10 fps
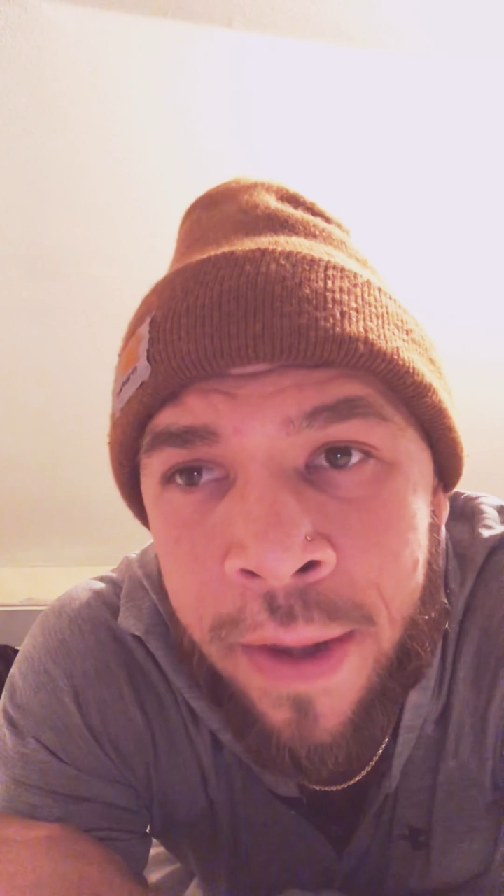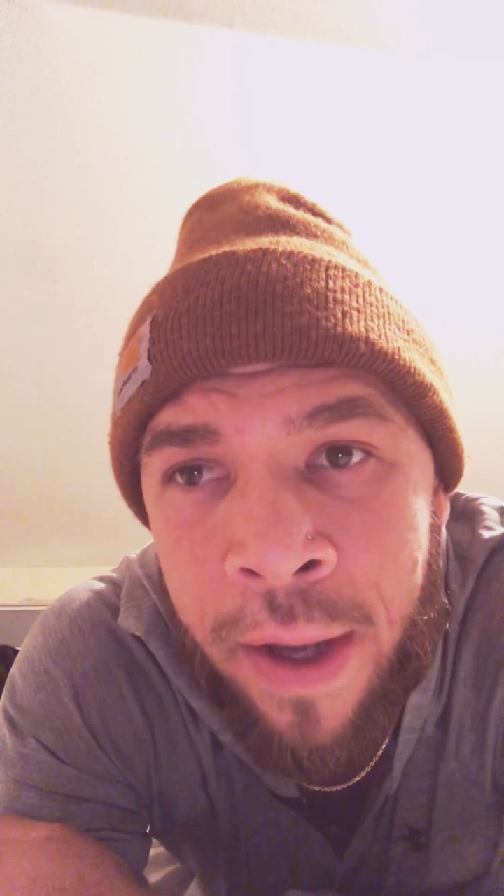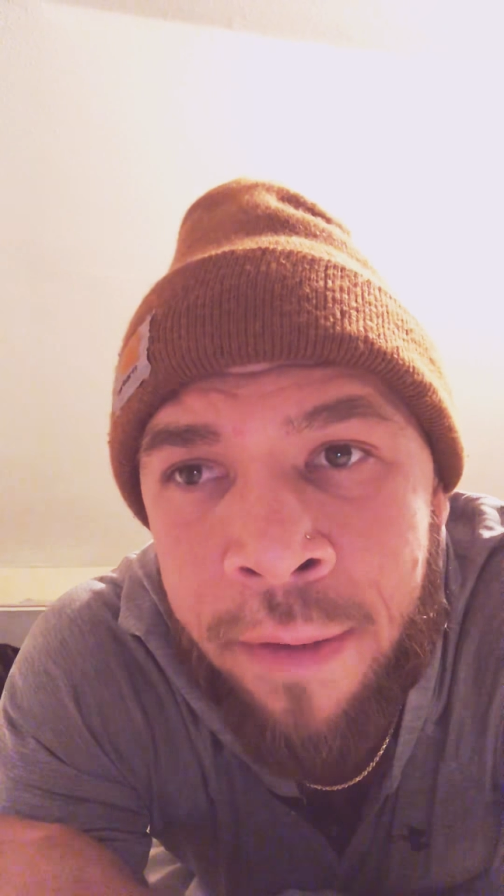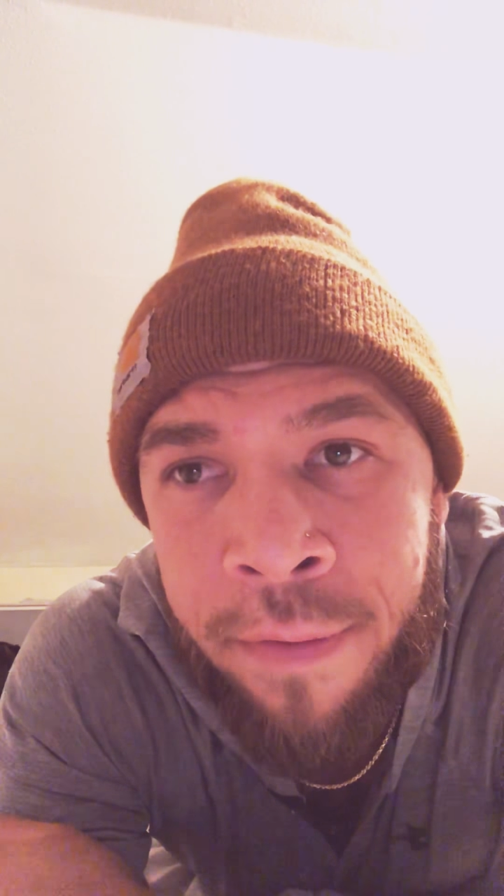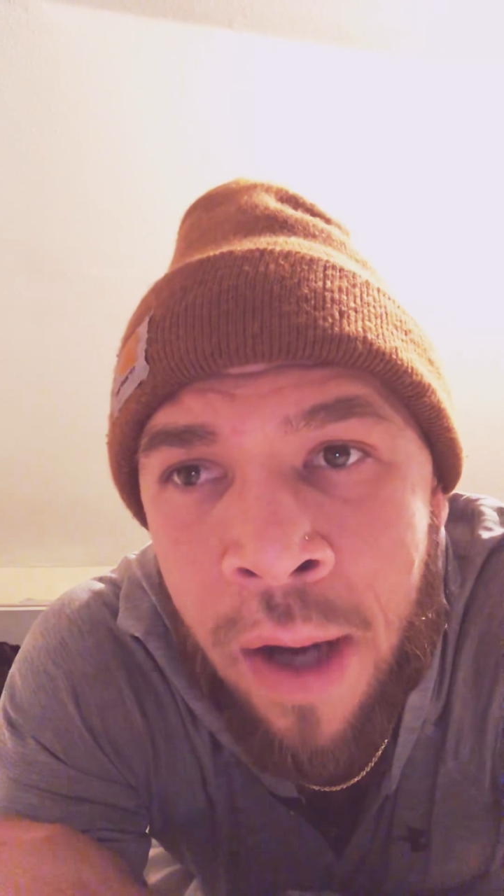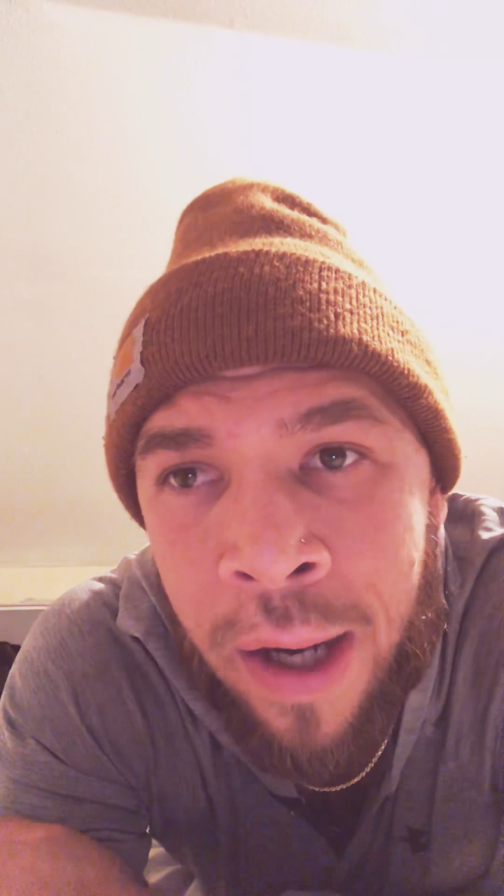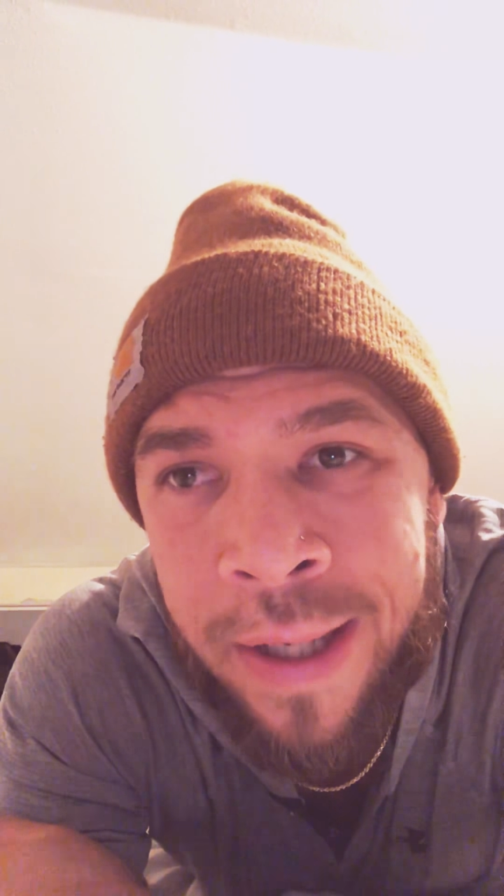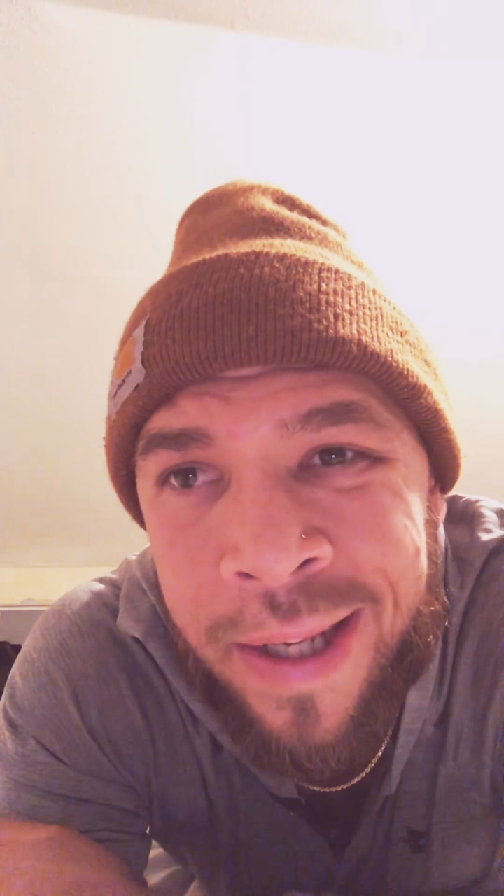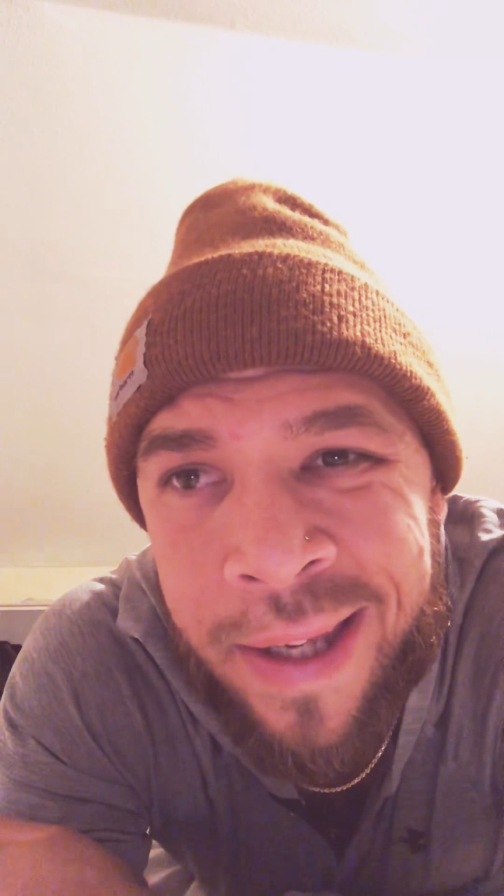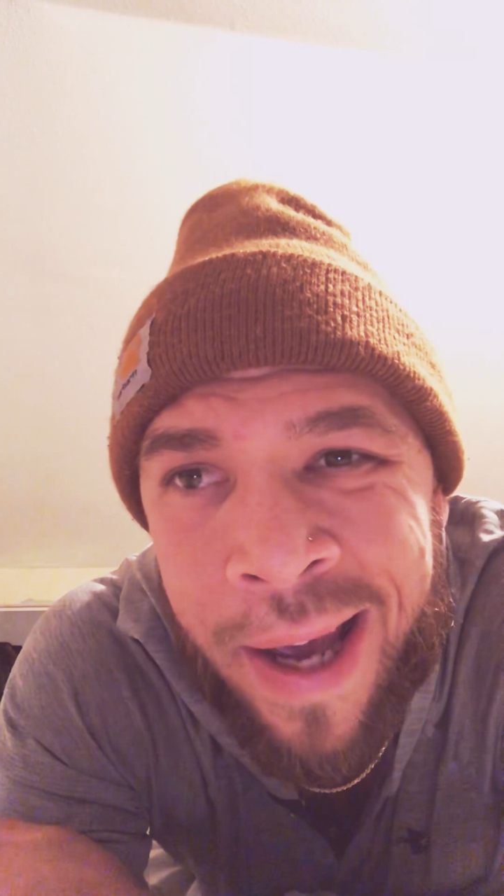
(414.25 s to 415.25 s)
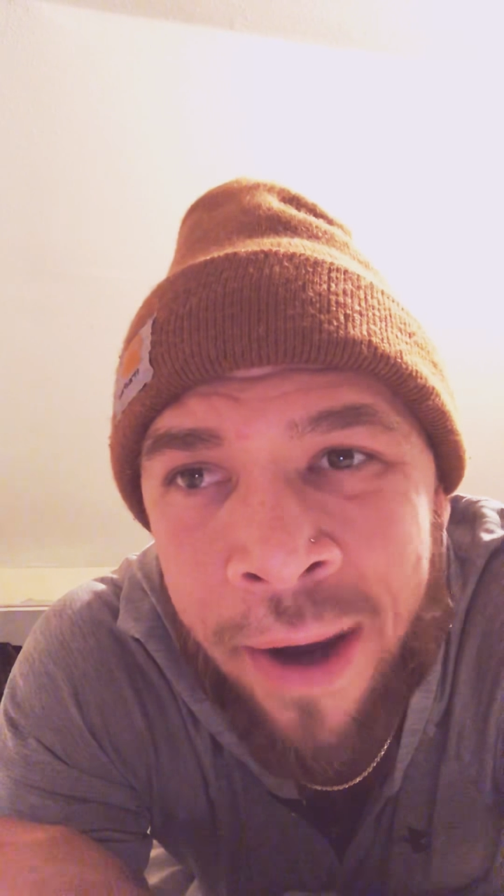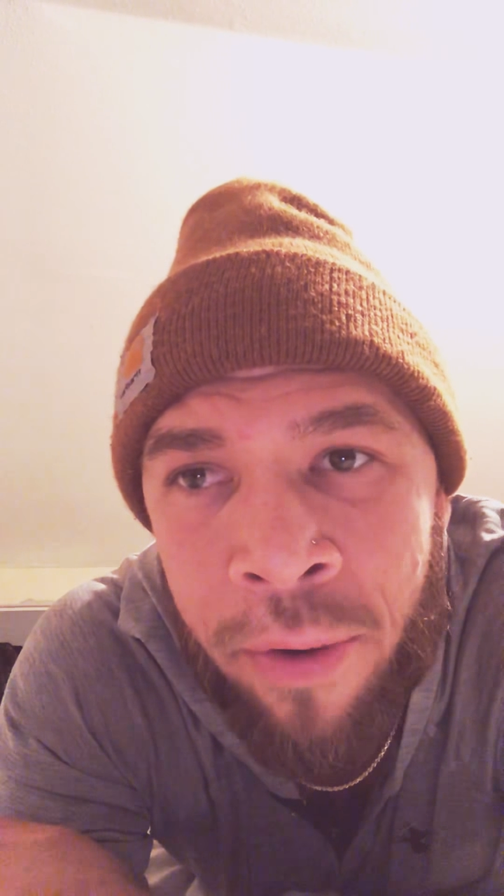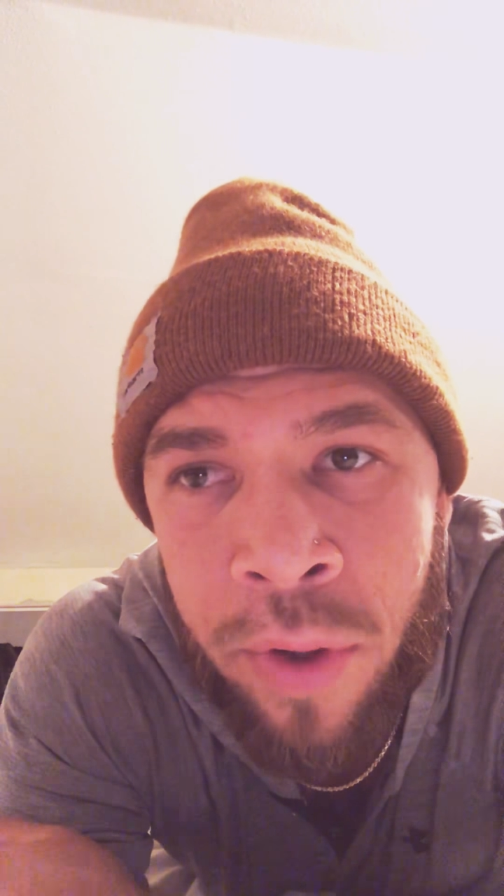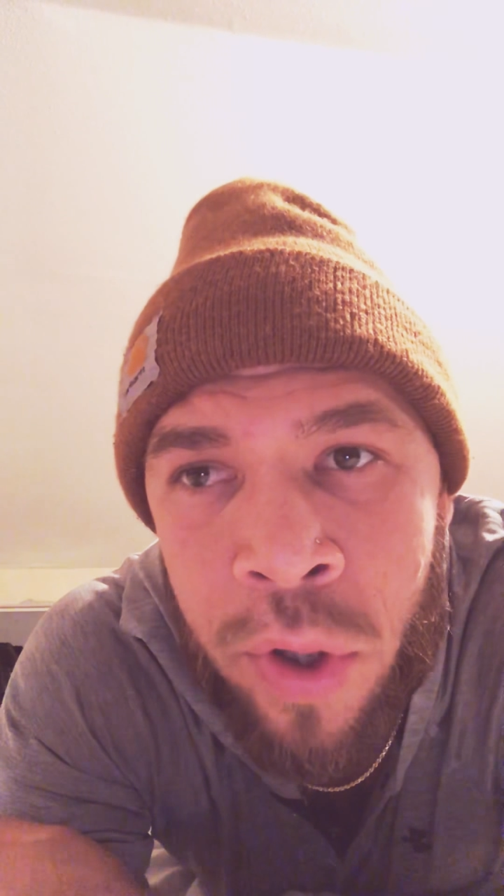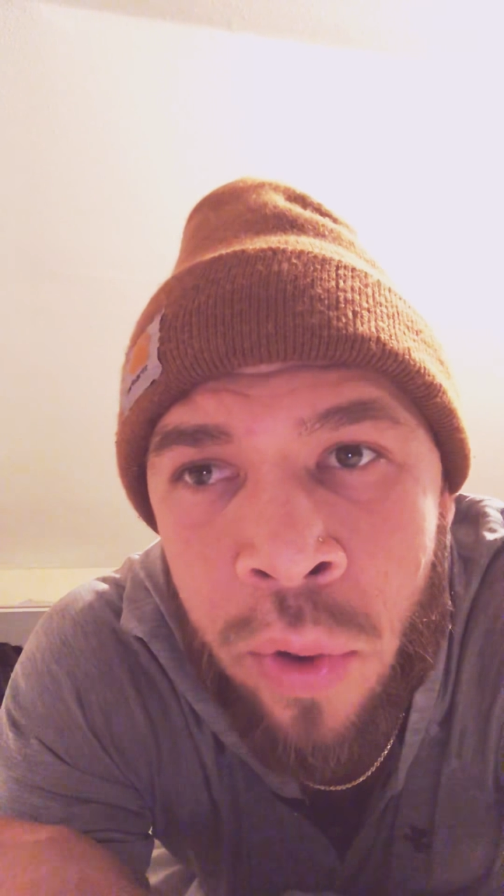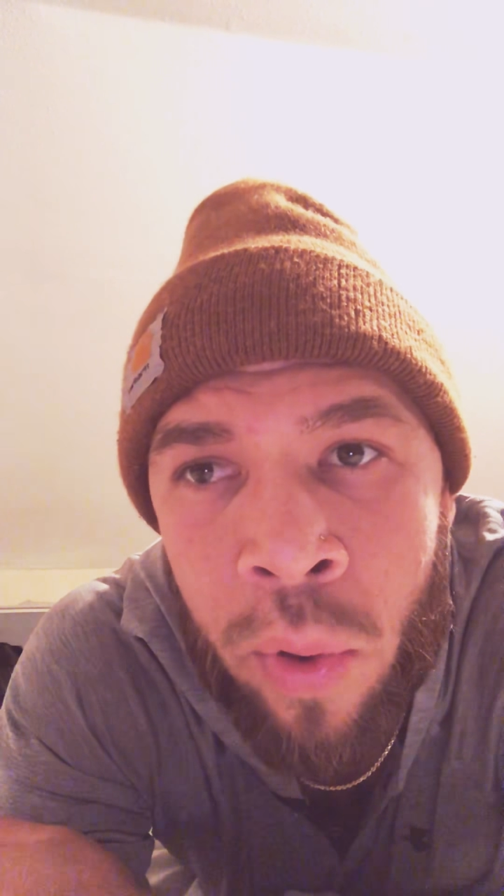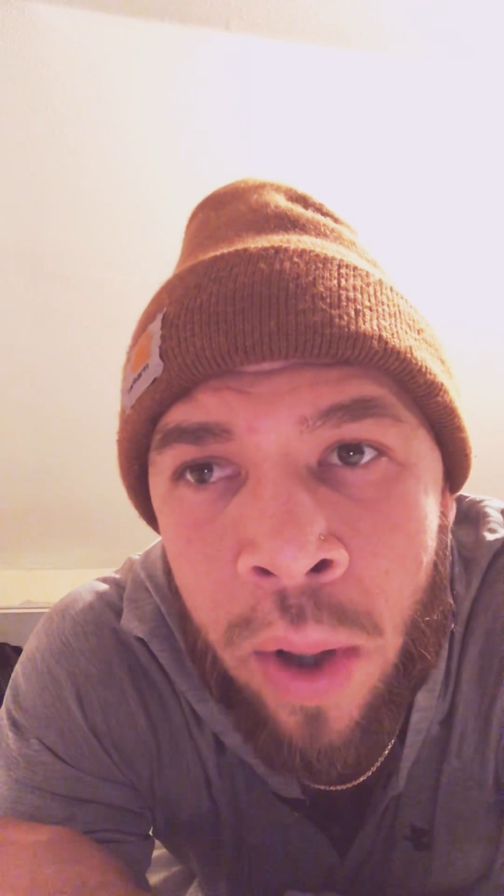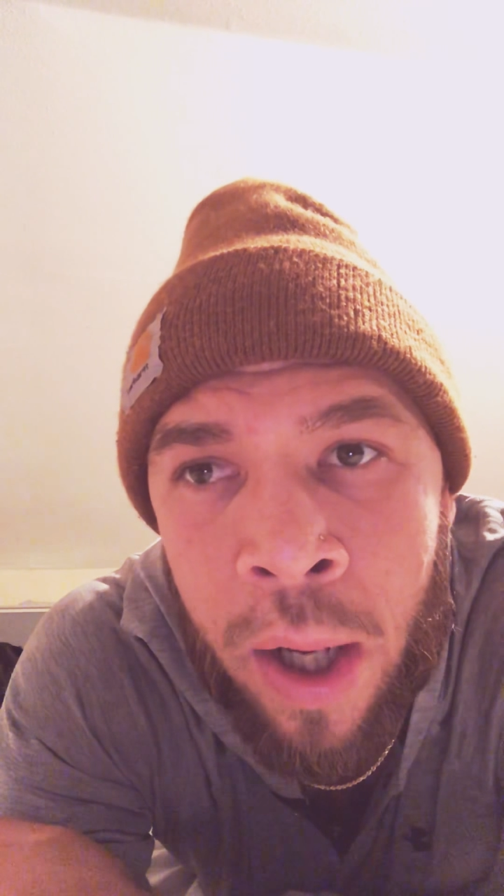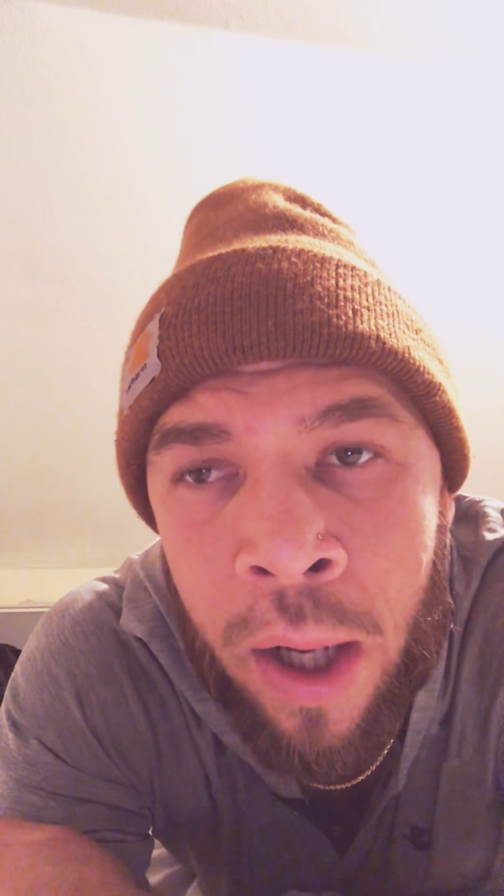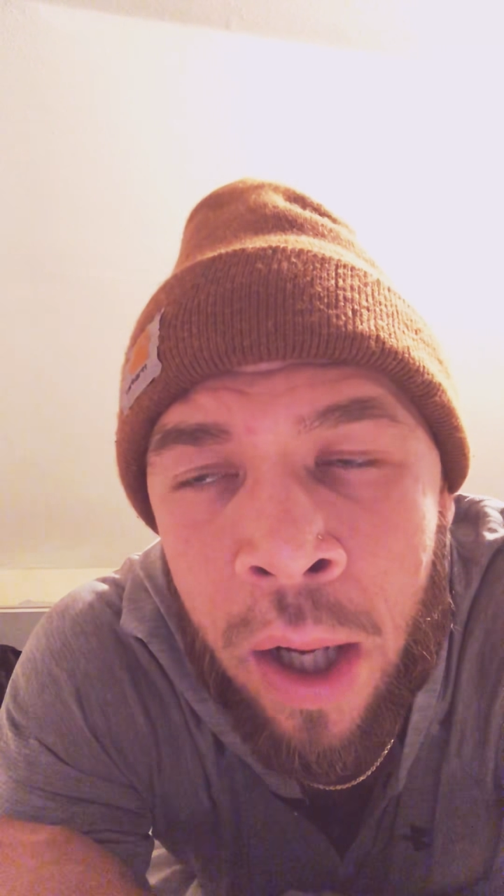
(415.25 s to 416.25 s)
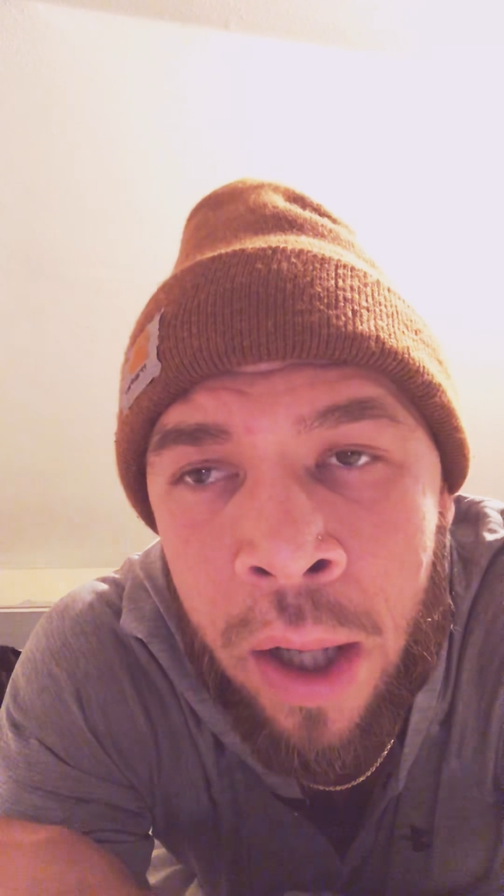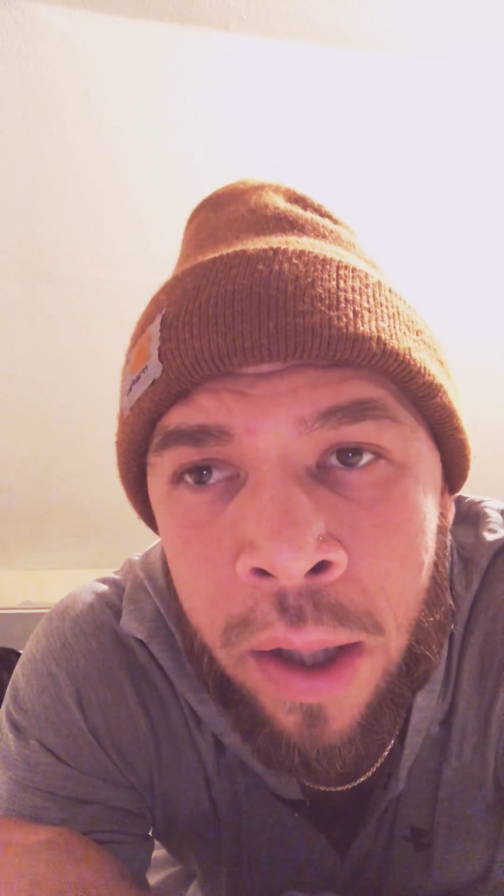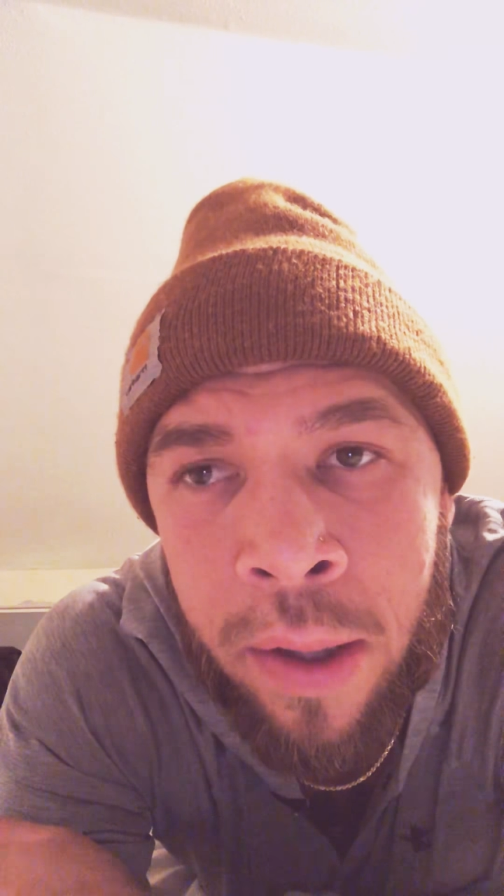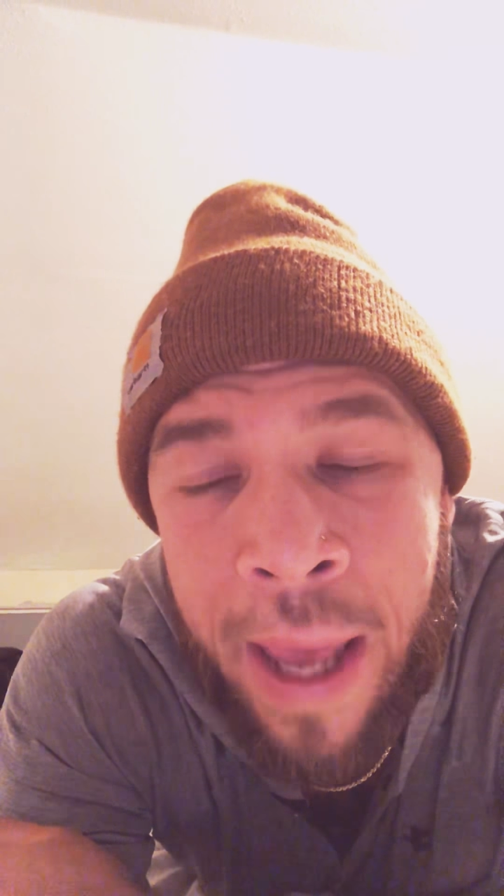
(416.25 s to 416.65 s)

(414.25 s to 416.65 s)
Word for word: they've knocked it down to uh,